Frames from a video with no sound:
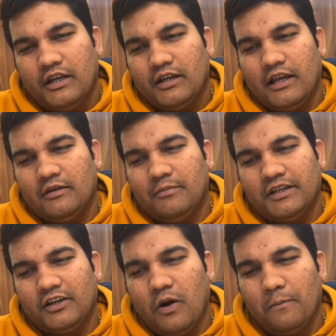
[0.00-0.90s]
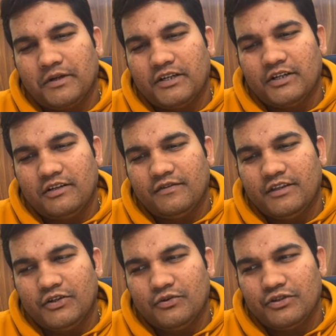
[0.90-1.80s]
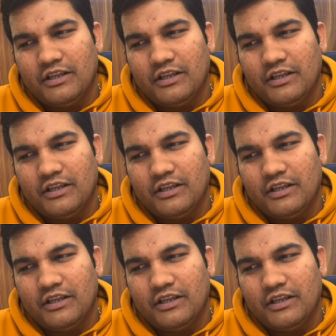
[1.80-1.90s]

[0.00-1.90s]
in enmity and competition if they use